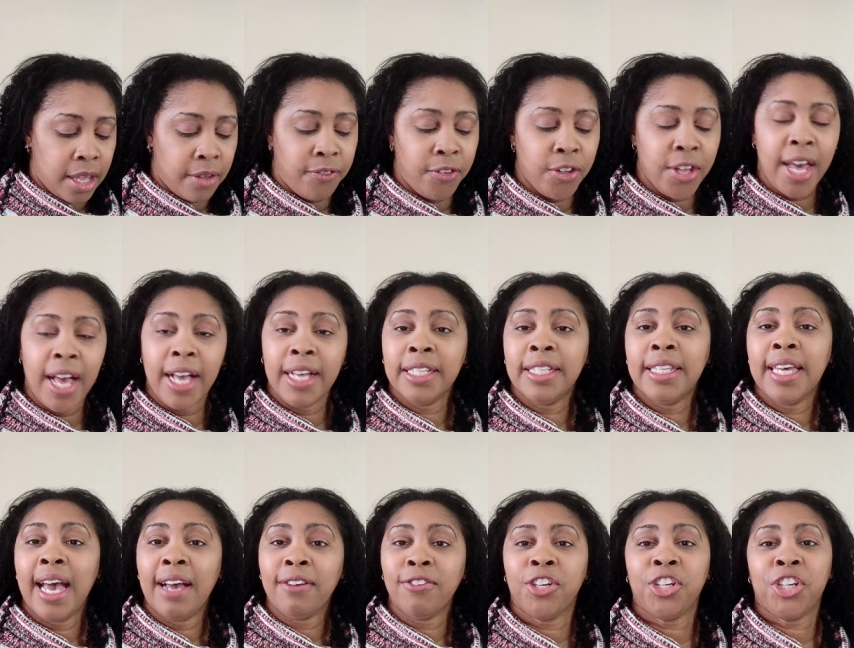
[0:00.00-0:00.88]
If you
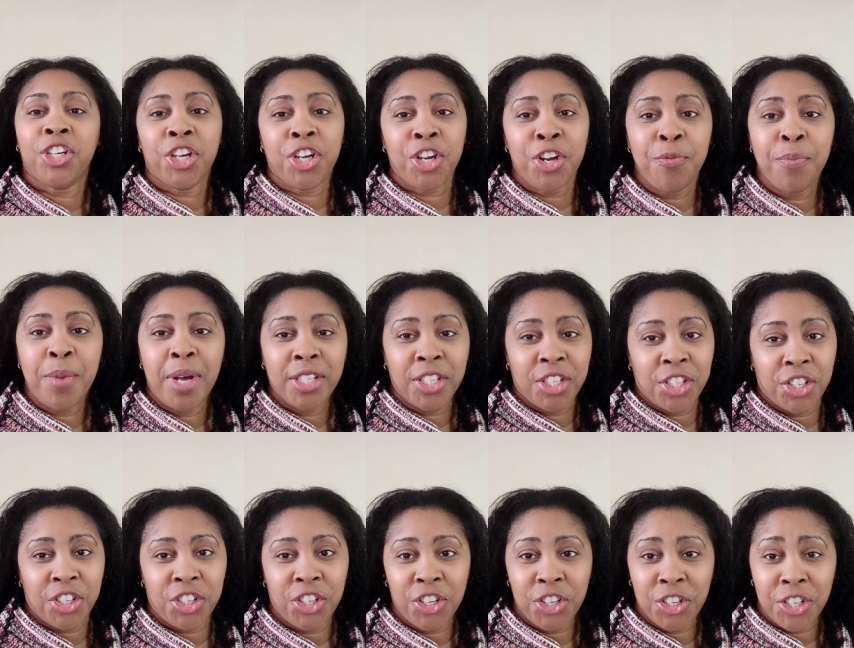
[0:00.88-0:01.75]
guys have sugar
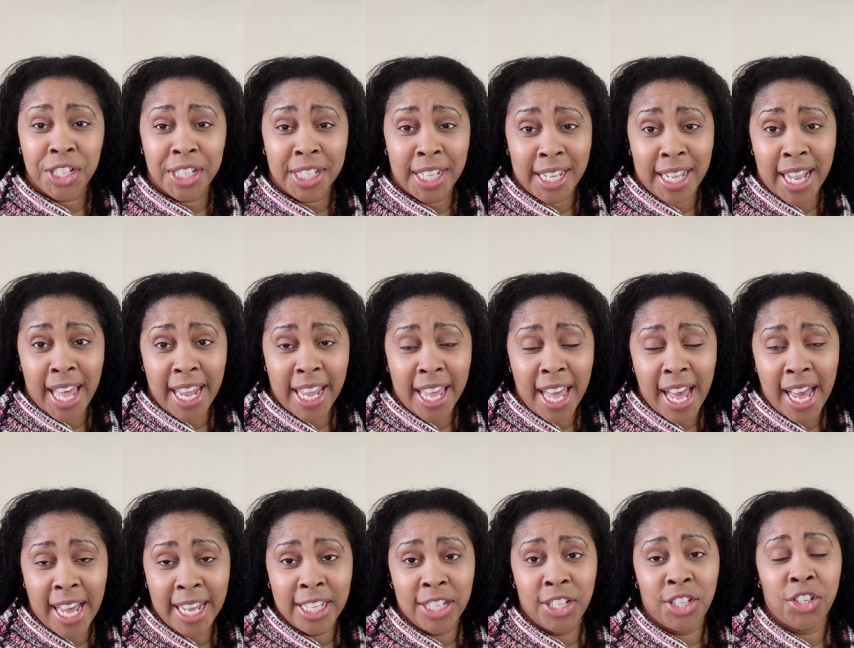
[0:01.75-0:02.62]
monsters like
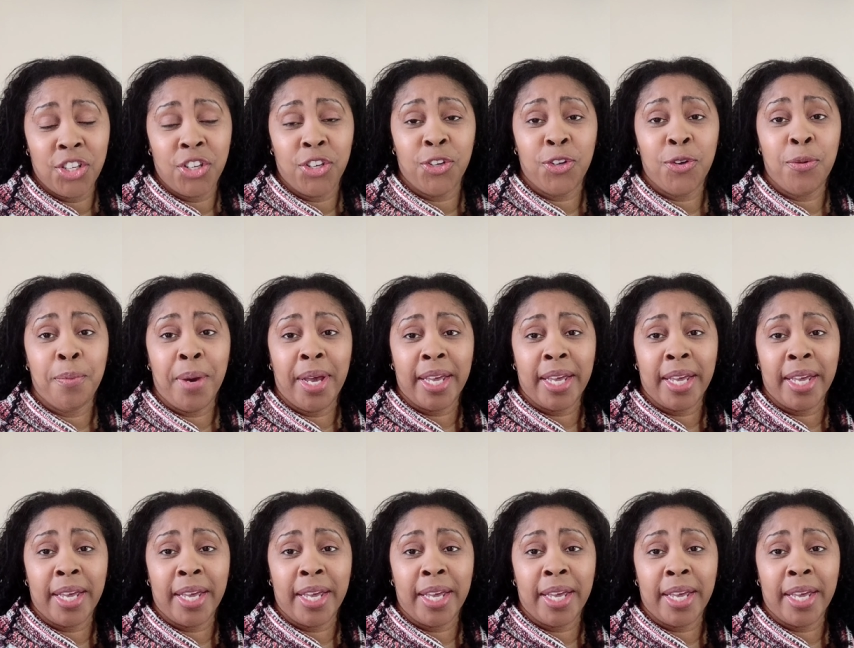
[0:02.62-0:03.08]
I do,